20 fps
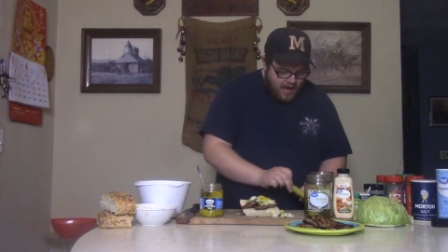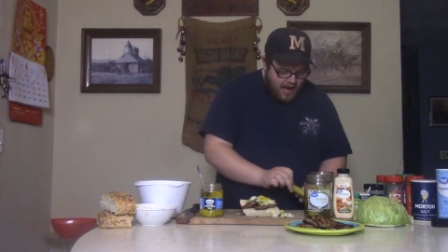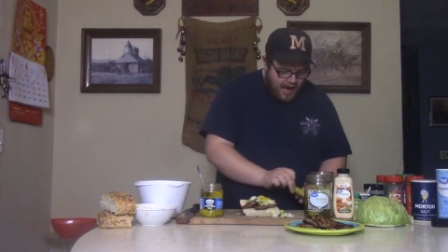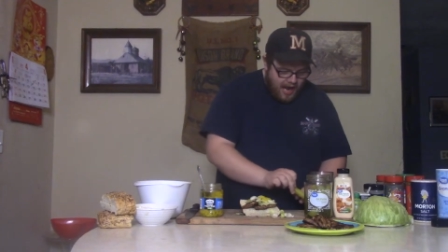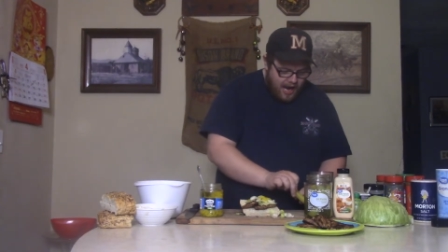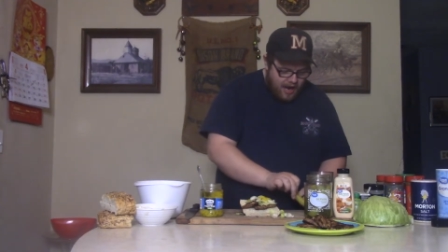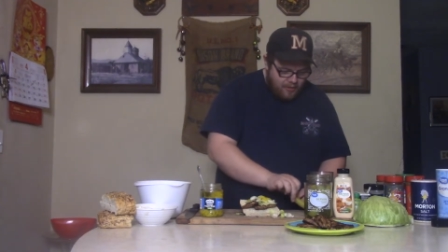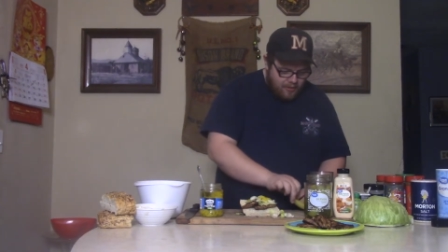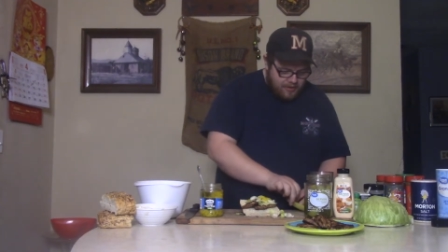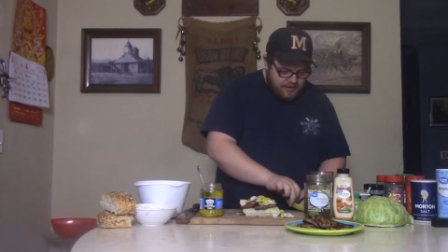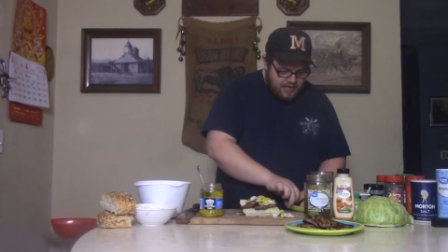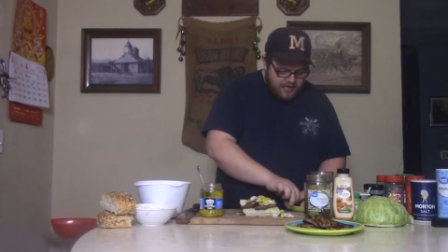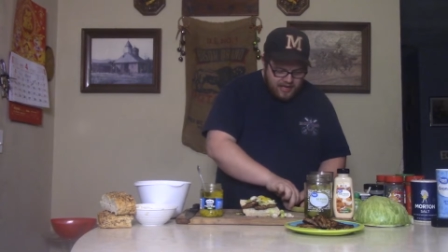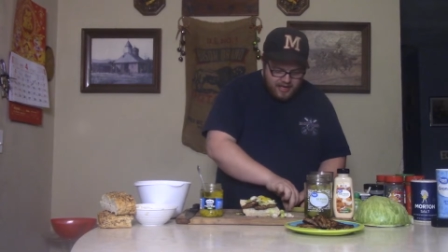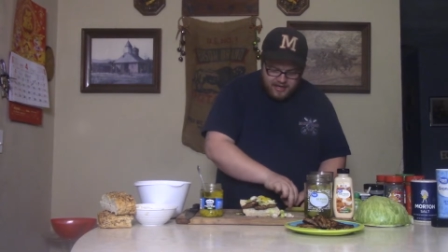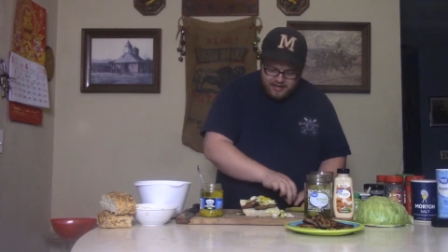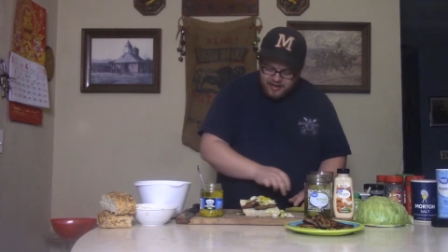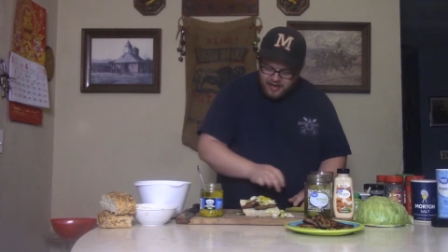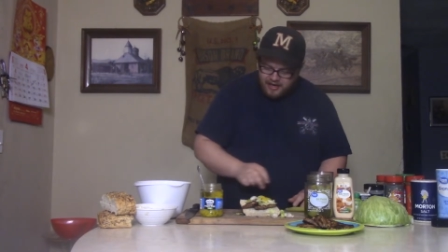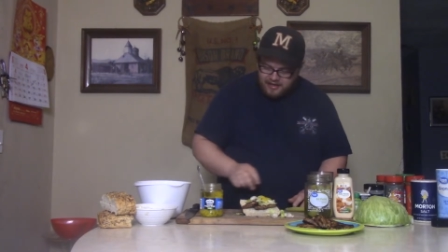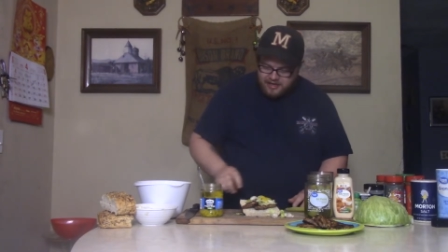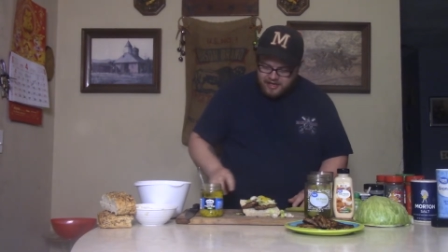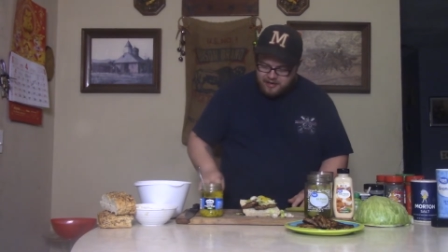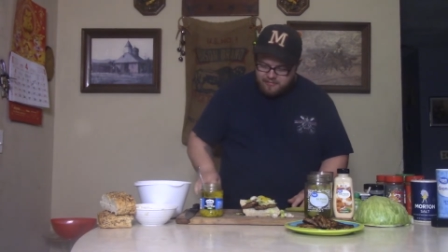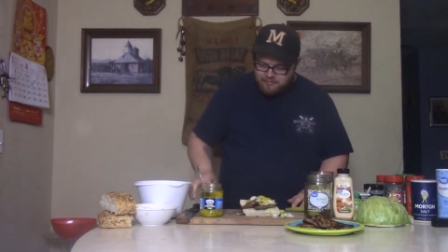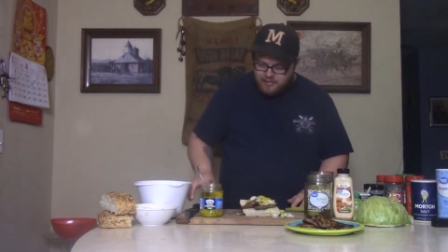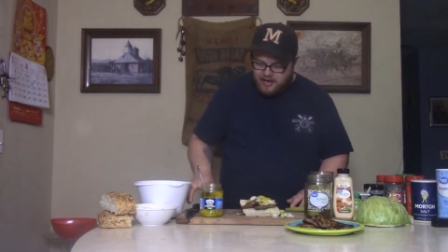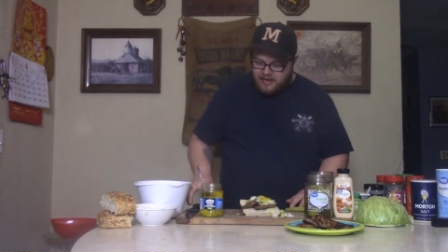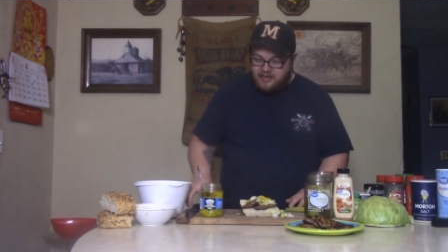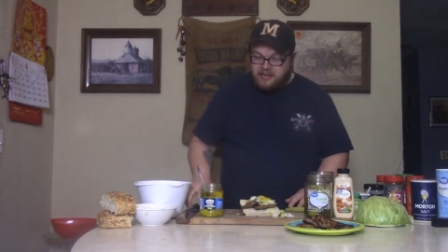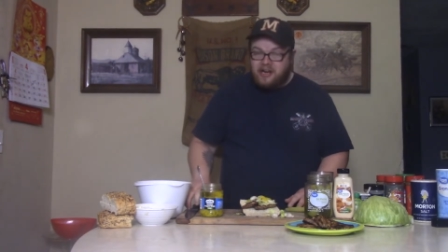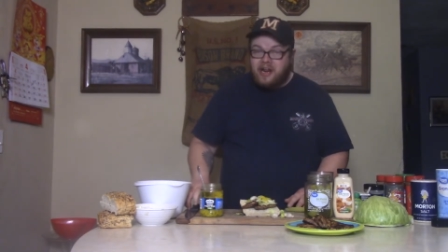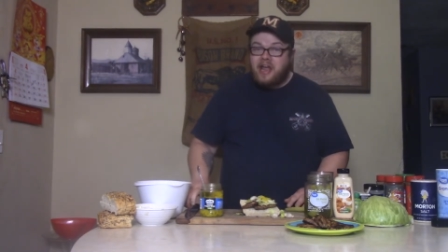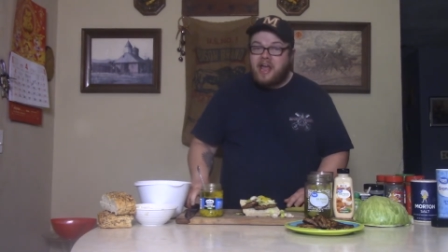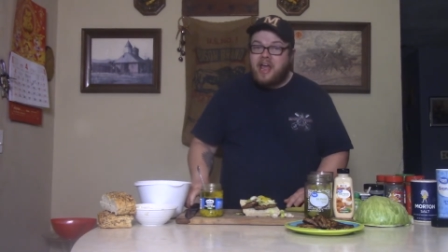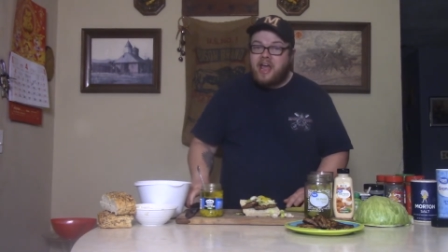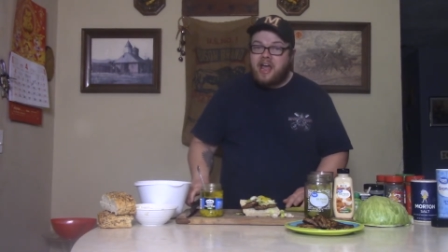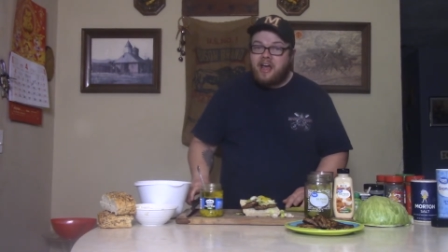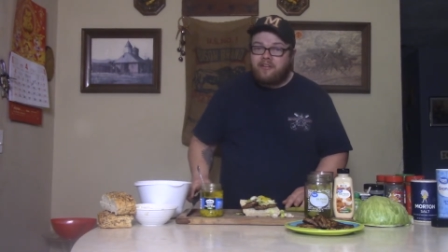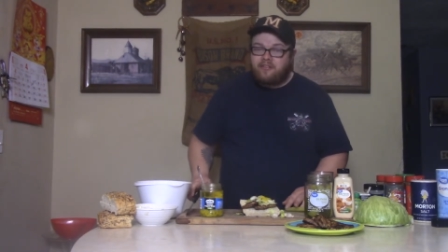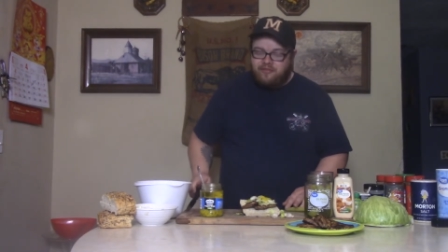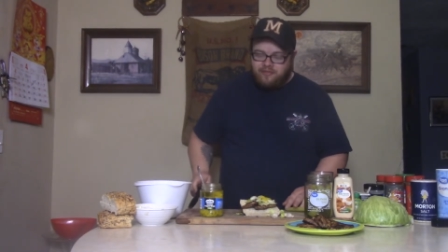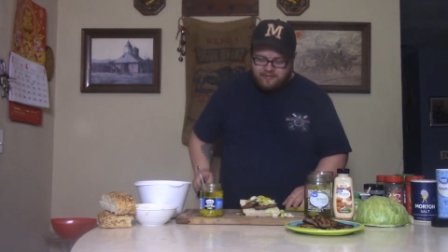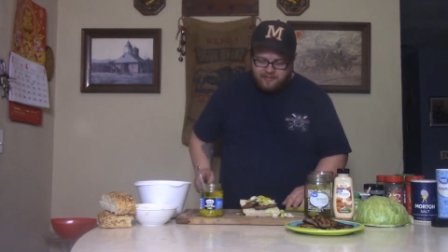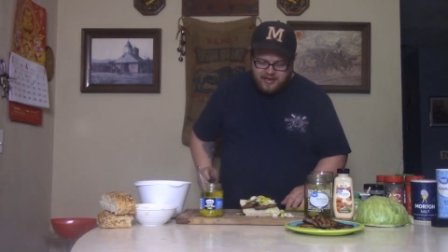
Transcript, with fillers: I went ahead and I cut mine in half,